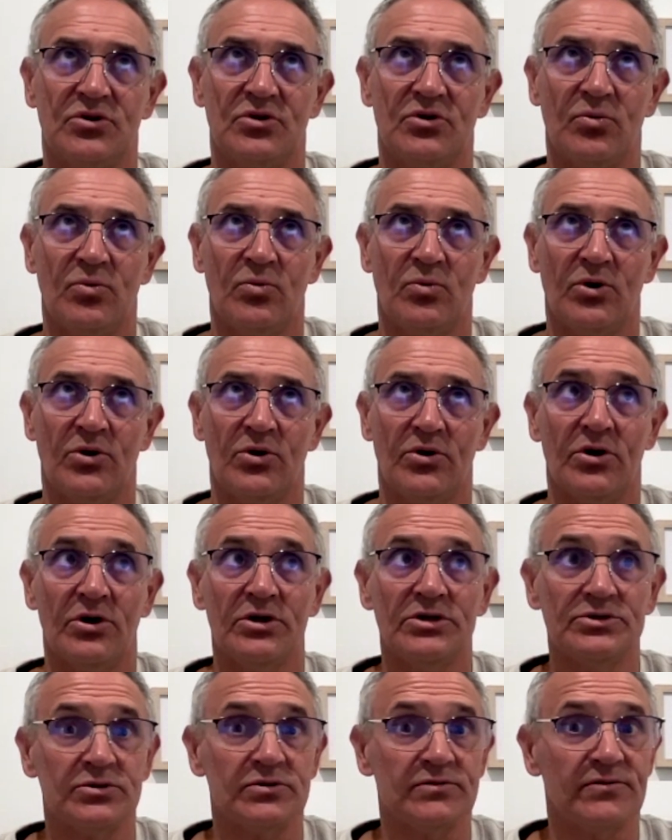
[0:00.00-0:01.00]
what
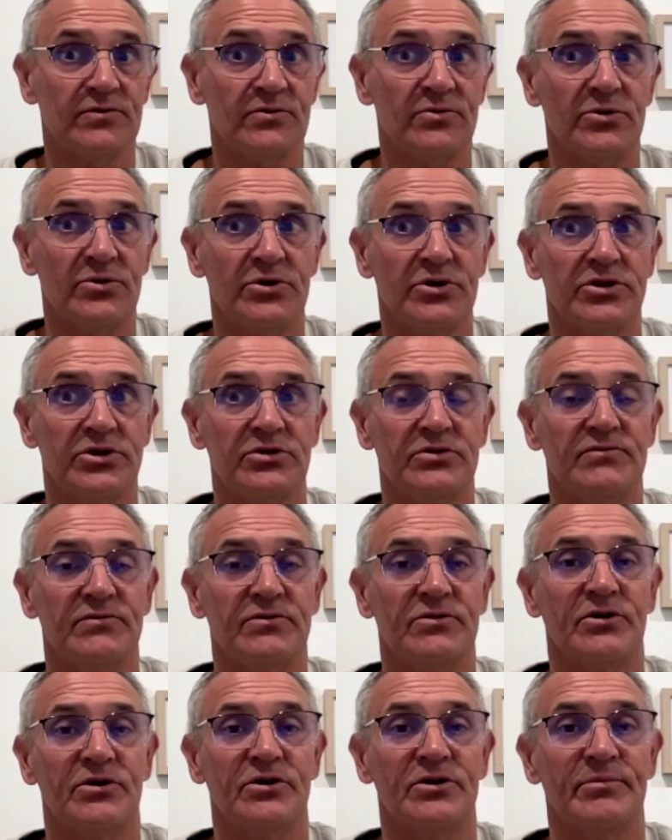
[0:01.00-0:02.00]
I do for work, you've
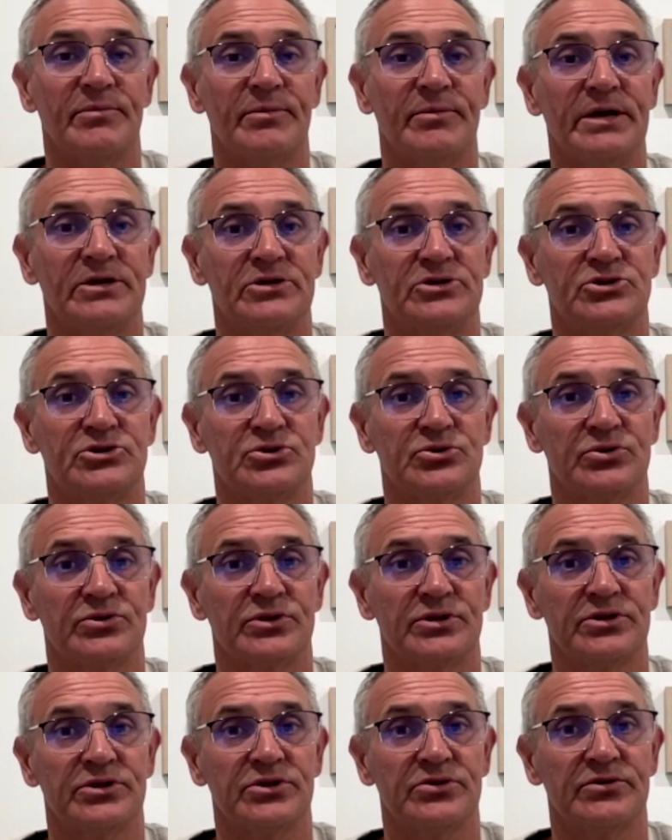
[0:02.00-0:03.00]
got to make sure
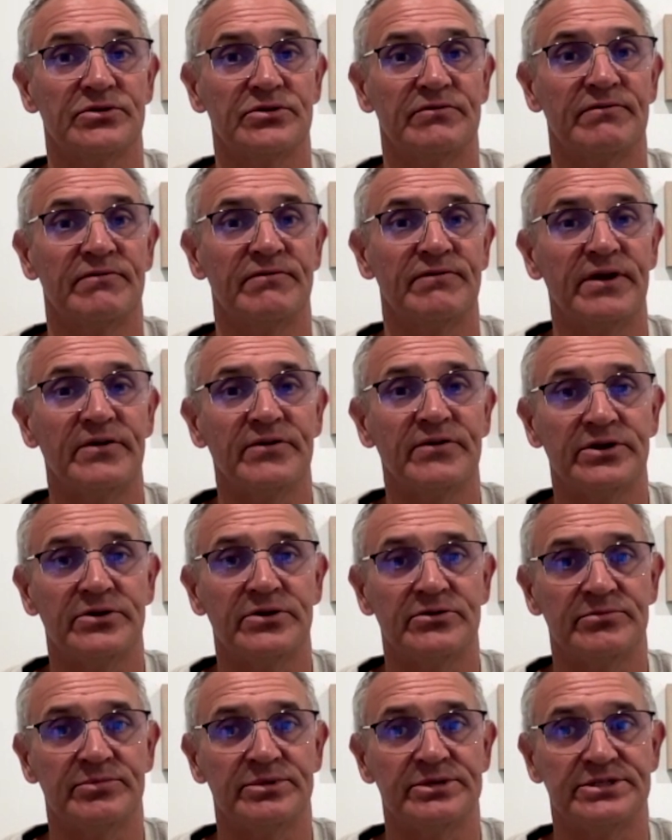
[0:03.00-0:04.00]
that you're in a very
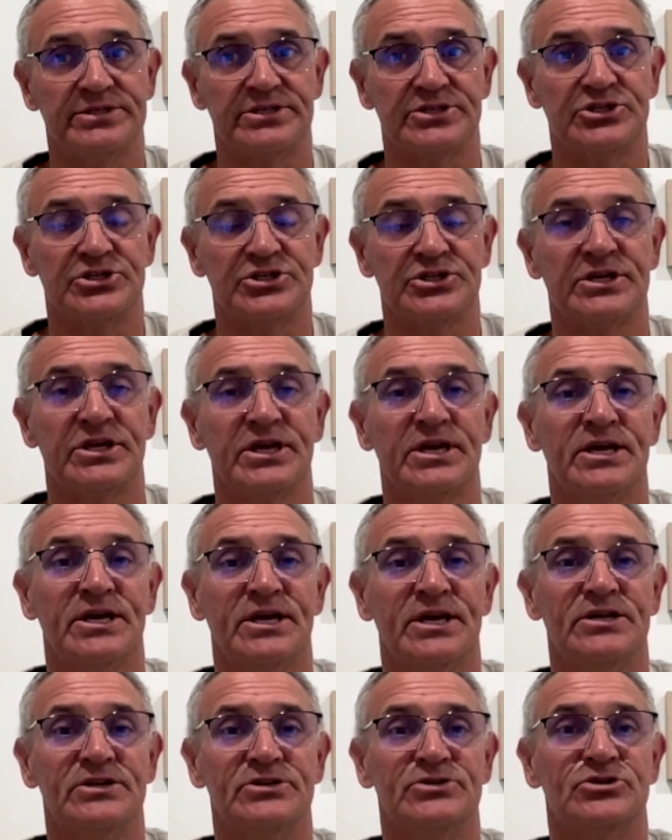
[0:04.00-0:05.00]
good position
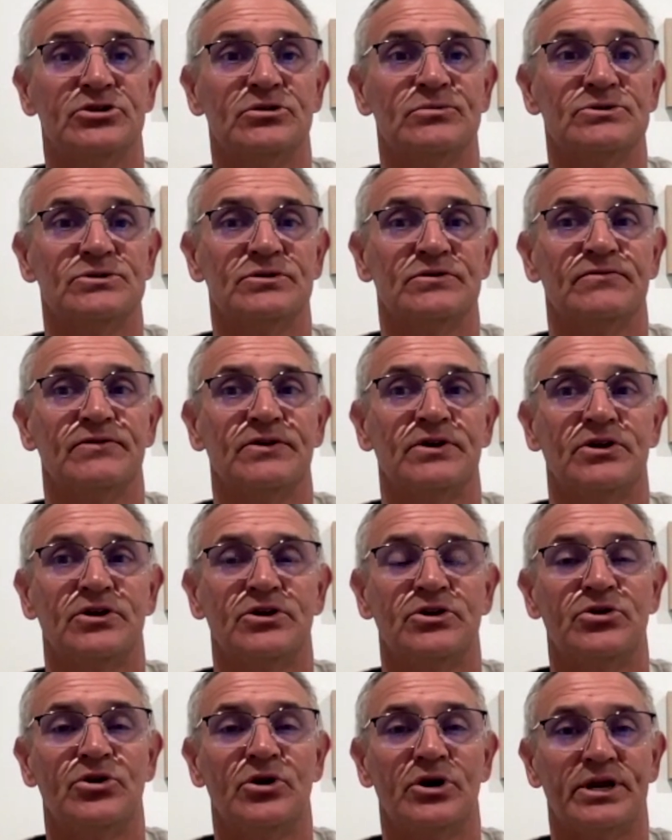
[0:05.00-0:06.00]
in terms of
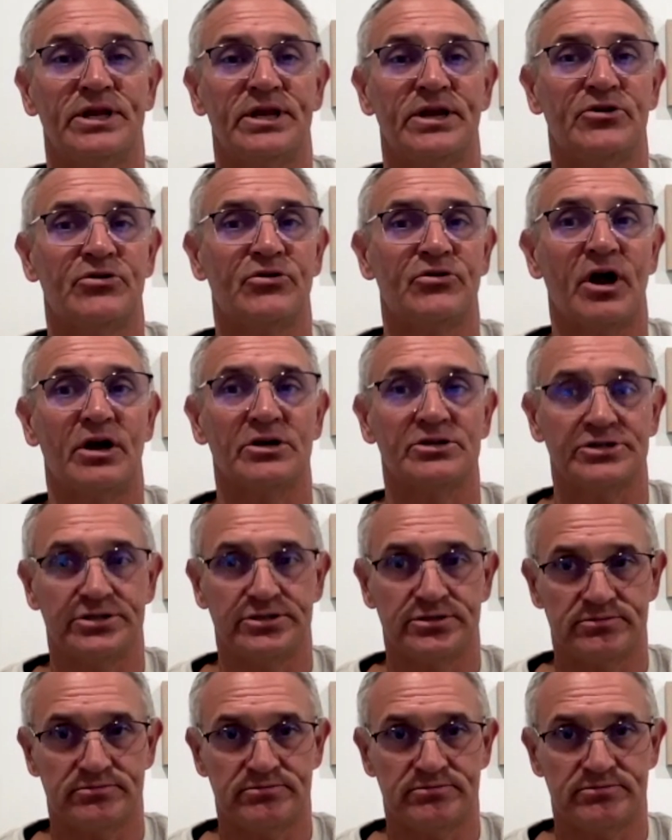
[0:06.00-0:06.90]
you're not going to get crushed